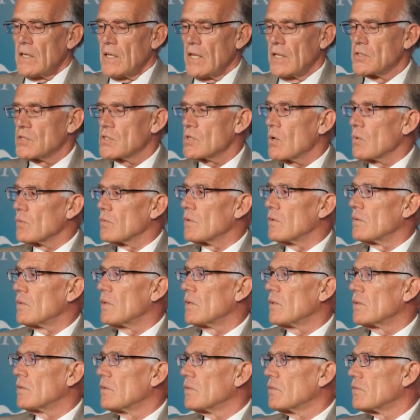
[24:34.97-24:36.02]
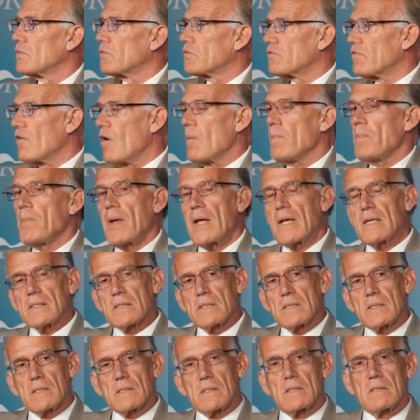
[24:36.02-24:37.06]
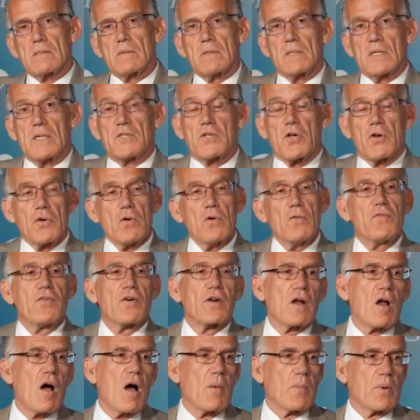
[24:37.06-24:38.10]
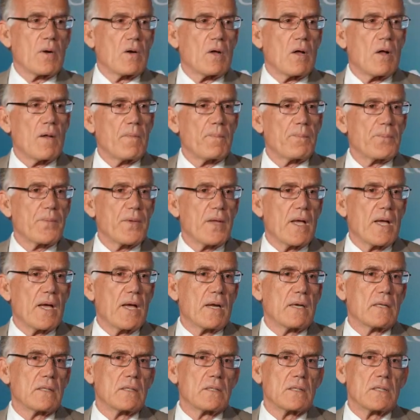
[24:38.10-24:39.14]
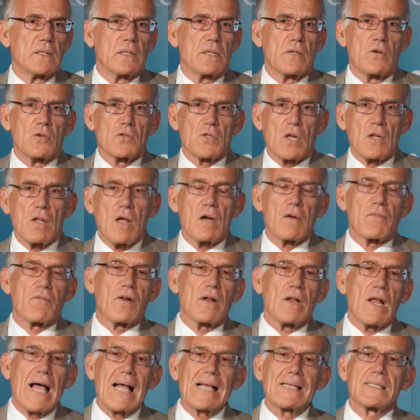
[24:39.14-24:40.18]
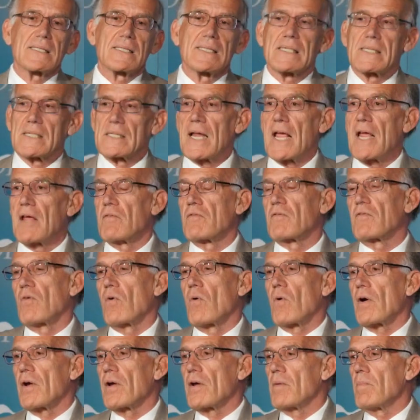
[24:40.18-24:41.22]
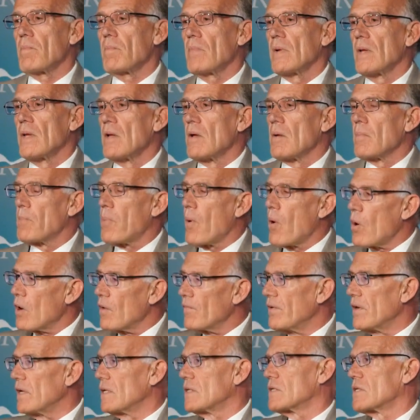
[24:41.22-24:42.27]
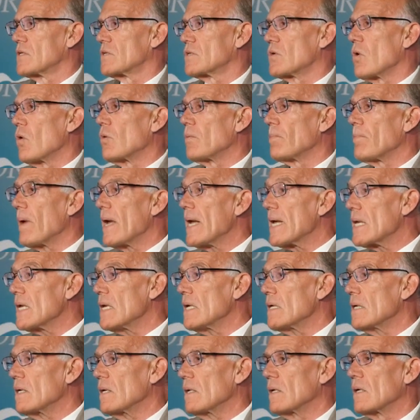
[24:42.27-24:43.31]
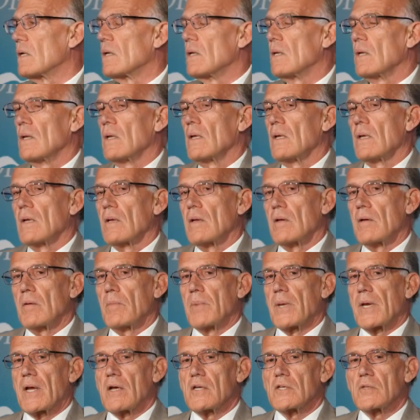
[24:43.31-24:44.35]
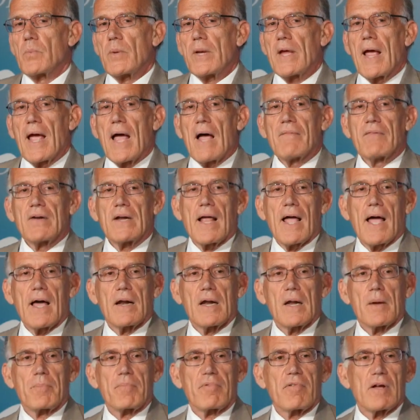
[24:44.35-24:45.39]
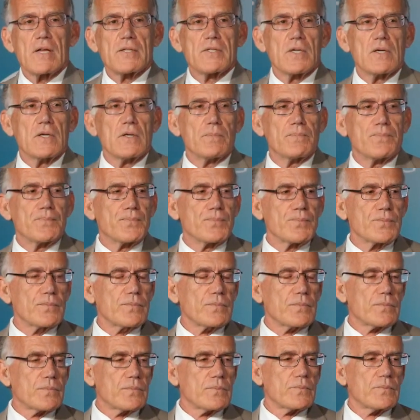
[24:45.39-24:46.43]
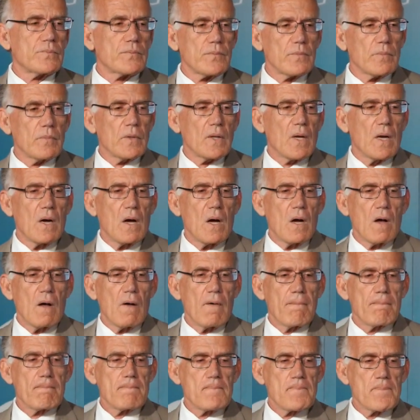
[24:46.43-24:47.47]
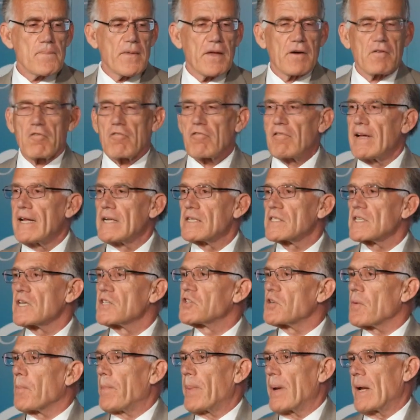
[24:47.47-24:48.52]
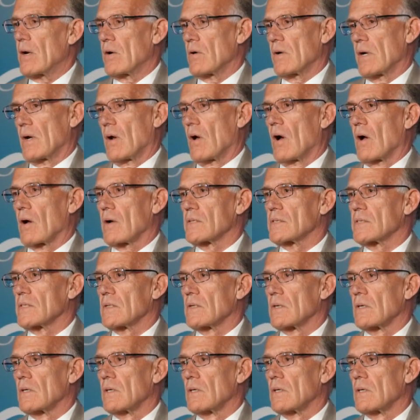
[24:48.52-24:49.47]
And so Trump has it's a new phenomenon and there's a lot of class disdain for him. Part of it is his own making, because we haven't had a president um, that creates such a paradox.